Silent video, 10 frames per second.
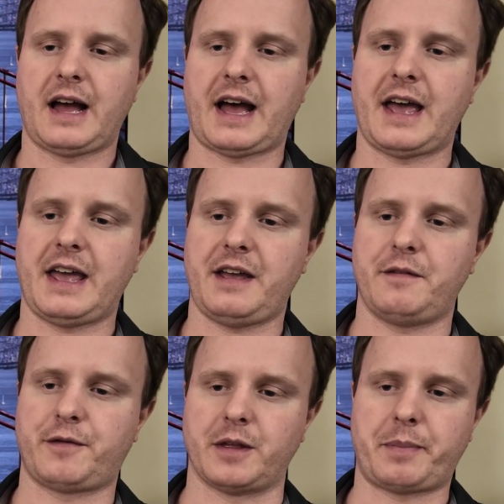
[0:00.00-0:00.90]

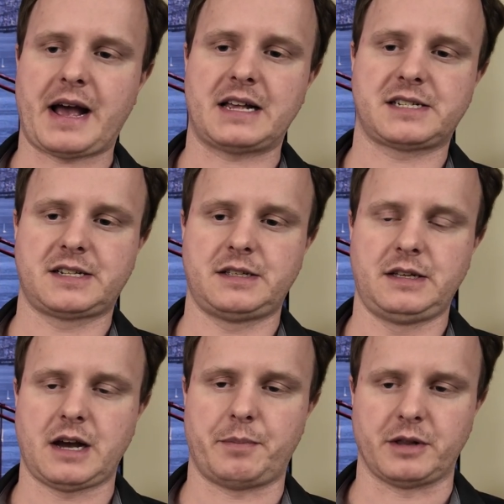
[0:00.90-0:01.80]
for the past
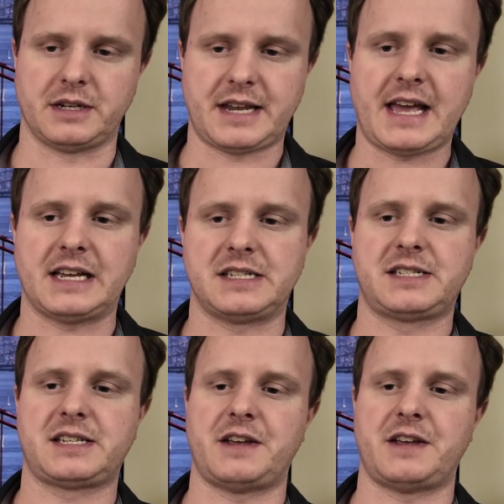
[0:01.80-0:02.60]
couple of days,